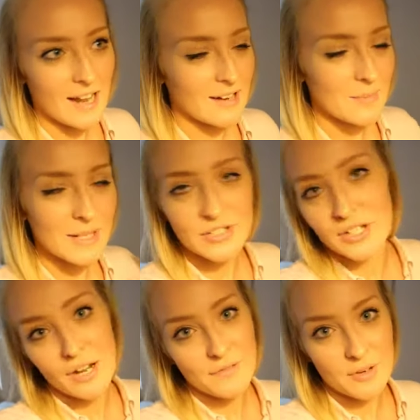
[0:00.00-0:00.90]
and I'm literally
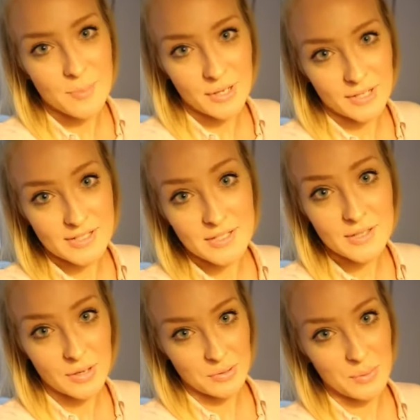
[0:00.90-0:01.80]
going through books
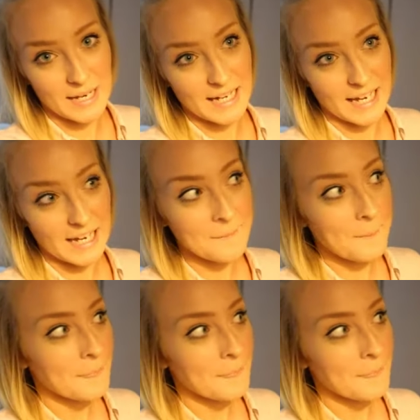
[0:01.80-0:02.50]
so quickly.